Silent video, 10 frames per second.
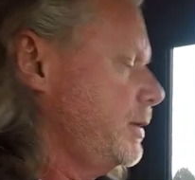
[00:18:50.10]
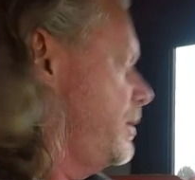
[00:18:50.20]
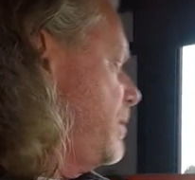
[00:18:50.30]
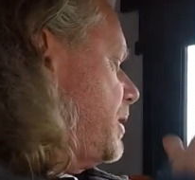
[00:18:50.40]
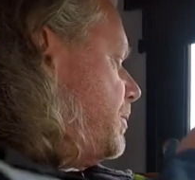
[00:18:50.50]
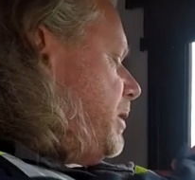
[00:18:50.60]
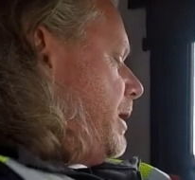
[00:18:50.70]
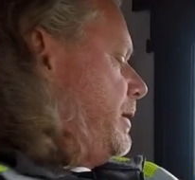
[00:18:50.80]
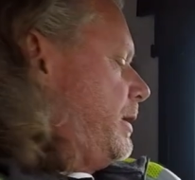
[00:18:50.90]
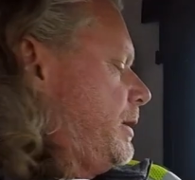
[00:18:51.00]
too much
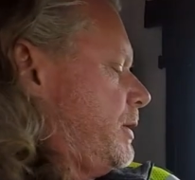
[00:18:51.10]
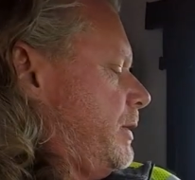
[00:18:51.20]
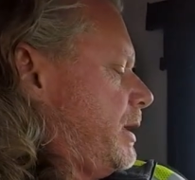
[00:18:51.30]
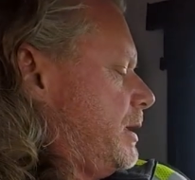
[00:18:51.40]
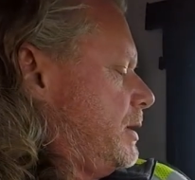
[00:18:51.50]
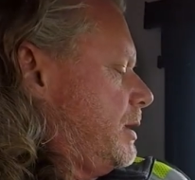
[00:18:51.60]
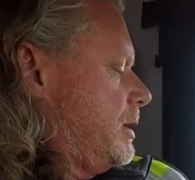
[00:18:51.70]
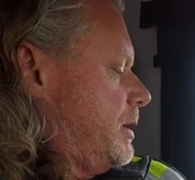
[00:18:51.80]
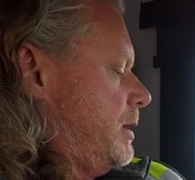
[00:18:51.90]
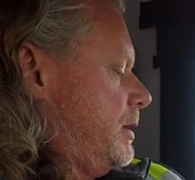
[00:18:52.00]
play there, so I can
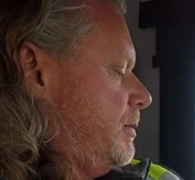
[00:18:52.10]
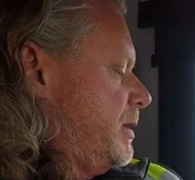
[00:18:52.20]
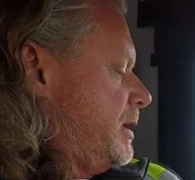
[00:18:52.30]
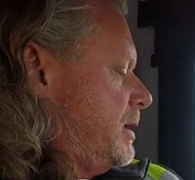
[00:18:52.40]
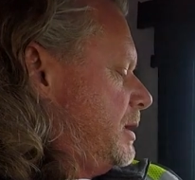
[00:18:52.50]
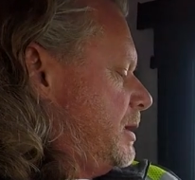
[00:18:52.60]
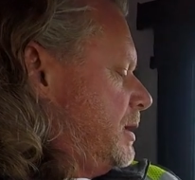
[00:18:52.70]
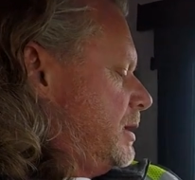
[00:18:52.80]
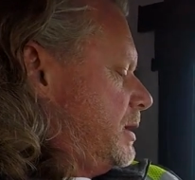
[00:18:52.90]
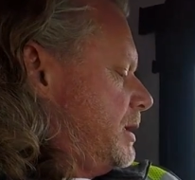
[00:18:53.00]
adjust here by
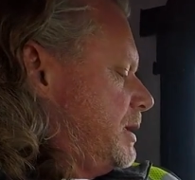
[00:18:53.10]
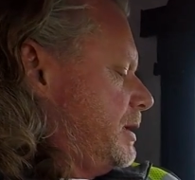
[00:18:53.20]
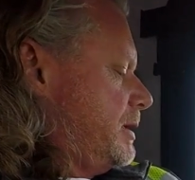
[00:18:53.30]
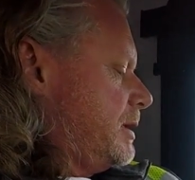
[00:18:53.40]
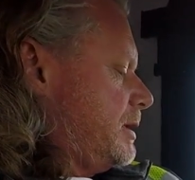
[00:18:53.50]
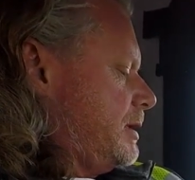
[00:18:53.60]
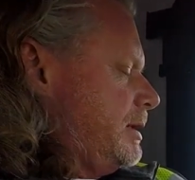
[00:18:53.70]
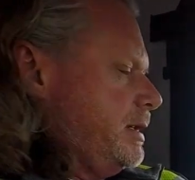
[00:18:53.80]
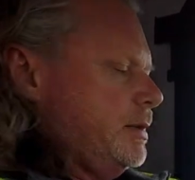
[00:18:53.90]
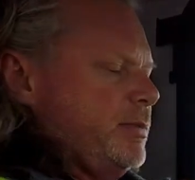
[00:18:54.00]
taking this a
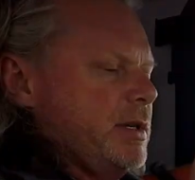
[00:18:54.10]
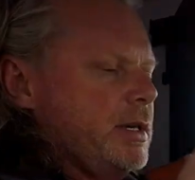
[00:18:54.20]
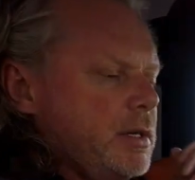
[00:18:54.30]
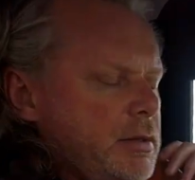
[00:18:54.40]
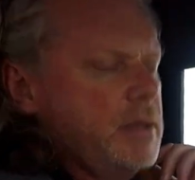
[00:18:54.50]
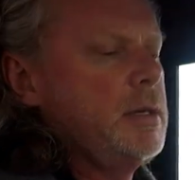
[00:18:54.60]
little bit out.